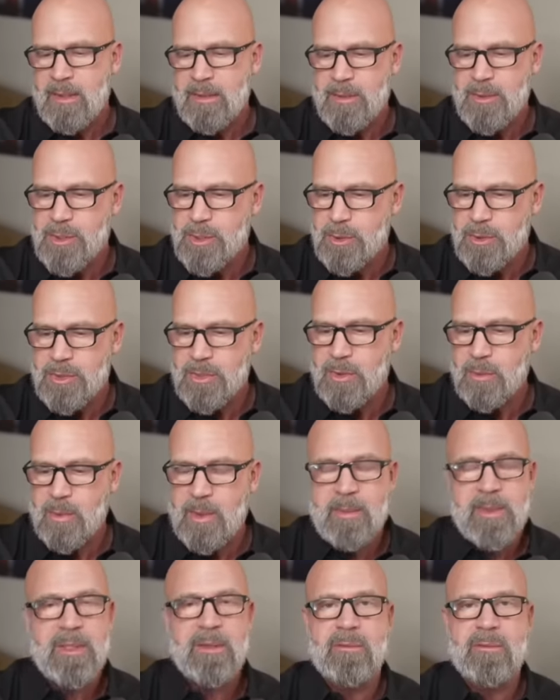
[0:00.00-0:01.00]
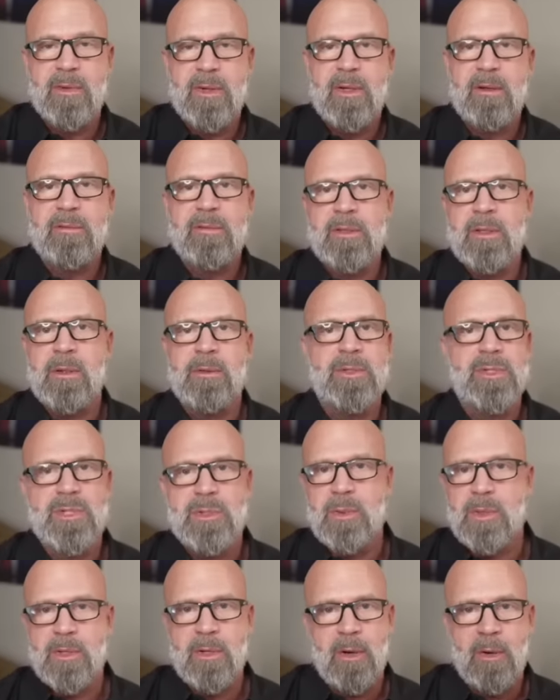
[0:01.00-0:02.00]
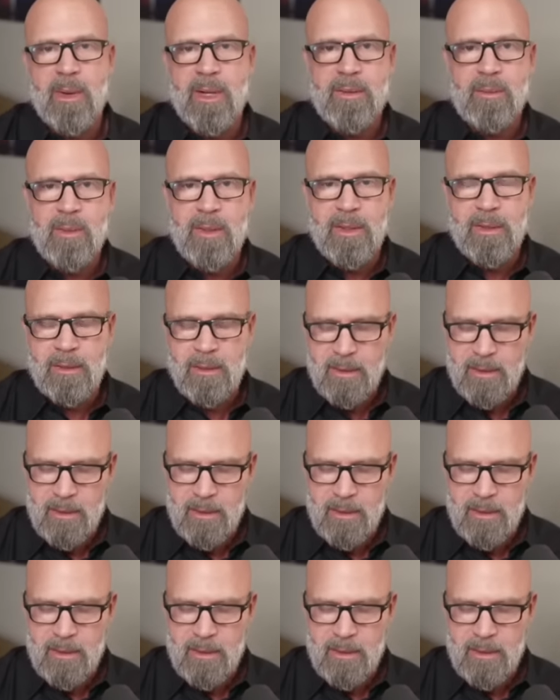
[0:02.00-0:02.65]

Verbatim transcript: There's usually women involved, you know, just do a co-ed one.